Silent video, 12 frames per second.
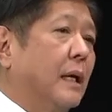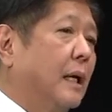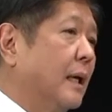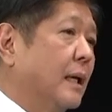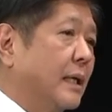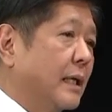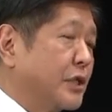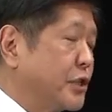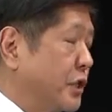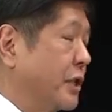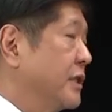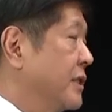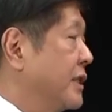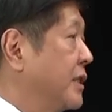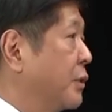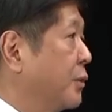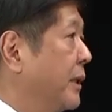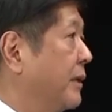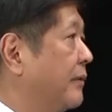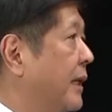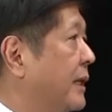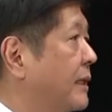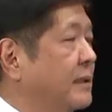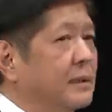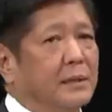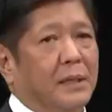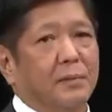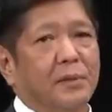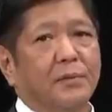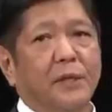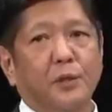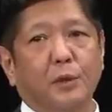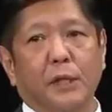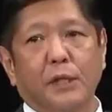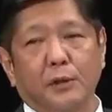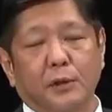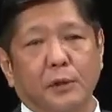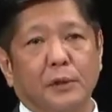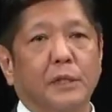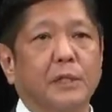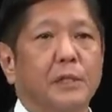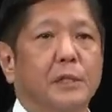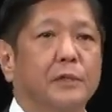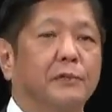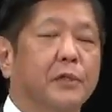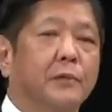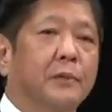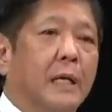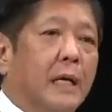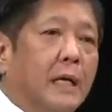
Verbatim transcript: uh, exchanges that we have had in terms of education, in terms of,